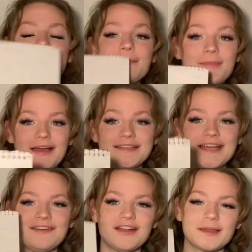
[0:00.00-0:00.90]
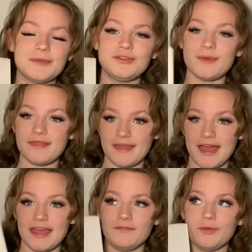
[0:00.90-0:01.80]
But I recommend doing that
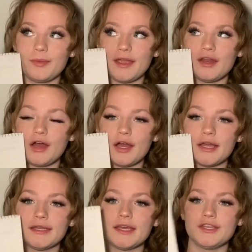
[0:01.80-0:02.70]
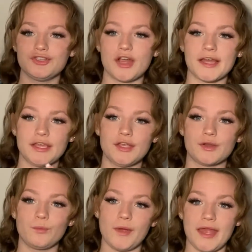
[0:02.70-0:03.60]
if you plan on tracking your
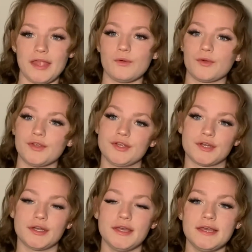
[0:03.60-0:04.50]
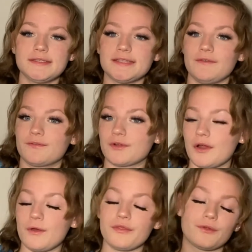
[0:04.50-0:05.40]
weight or your
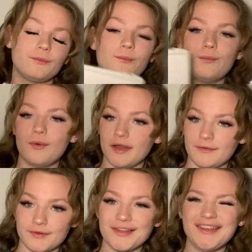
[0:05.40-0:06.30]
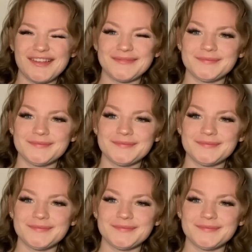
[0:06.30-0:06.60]
self-growth or whatever, you know?